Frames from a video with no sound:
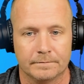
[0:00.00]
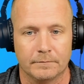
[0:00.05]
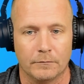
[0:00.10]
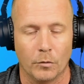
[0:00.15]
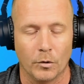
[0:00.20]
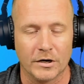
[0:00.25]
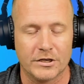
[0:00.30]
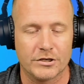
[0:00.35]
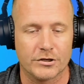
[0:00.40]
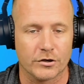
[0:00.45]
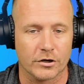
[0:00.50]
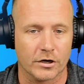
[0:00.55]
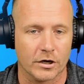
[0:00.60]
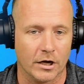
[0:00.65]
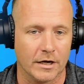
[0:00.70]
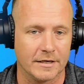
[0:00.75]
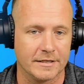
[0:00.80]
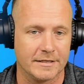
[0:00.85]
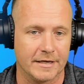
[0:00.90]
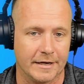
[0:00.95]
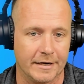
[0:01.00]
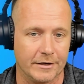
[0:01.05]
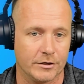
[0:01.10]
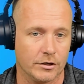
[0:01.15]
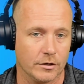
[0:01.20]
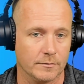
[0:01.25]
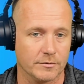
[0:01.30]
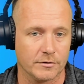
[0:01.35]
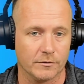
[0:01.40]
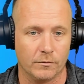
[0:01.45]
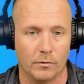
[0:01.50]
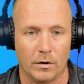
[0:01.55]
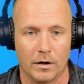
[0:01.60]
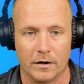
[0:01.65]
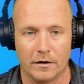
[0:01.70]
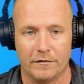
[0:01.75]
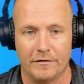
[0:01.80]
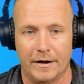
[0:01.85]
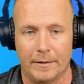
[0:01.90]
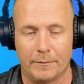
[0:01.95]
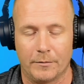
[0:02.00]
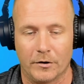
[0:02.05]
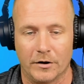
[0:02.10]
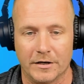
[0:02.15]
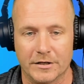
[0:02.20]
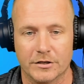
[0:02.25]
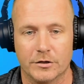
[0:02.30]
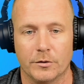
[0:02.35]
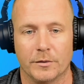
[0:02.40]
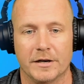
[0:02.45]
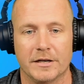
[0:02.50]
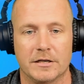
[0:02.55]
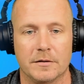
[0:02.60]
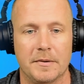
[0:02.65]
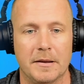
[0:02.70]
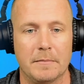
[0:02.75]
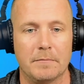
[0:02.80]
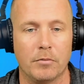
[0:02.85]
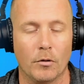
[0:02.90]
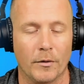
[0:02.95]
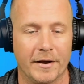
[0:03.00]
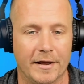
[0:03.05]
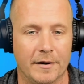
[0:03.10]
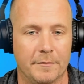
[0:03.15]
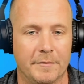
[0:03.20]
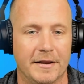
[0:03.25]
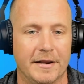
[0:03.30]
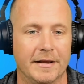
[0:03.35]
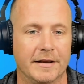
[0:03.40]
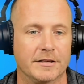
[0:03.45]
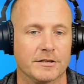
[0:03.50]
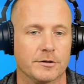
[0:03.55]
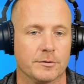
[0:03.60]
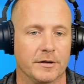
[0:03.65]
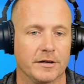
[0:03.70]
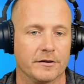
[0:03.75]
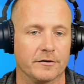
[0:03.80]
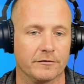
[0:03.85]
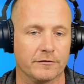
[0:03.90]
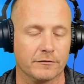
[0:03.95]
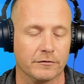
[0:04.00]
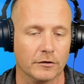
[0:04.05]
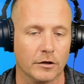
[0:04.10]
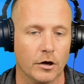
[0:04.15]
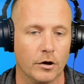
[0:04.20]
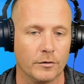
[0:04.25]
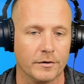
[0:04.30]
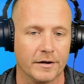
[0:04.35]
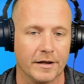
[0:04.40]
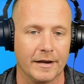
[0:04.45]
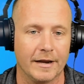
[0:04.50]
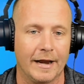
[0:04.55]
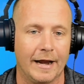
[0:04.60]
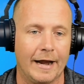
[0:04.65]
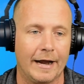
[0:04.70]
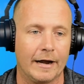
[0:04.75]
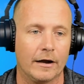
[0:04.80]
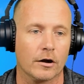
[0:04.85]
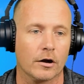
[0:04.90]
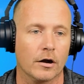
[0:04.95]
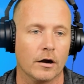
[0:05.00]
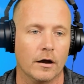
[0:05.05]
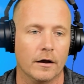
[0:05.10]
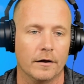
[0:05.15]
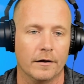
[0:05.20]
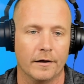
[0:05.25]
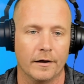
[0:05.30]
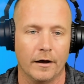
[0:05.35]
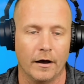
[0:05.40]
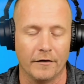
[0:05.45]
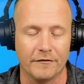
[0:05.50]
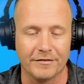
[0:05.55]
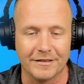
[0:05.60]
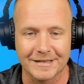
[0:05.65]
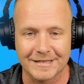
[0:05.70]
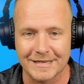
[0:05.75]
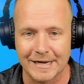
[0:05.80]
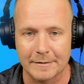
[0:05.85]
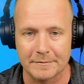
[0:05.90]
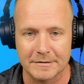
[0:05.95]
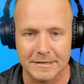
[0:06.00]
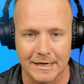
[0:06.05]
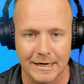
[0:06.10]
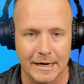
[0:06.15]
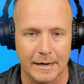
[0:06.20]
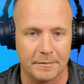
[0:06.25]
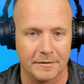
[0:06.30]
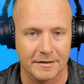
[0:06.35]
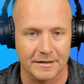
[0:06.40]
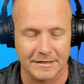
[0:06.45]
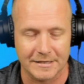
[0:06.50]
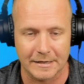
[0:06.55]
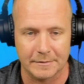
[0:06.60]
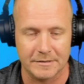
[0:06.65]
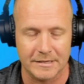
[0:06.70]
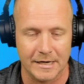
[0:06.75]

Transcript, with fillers: moisture content in terms of water vapor is going to be buoyant, meaning it's going to float in air of the same type and the same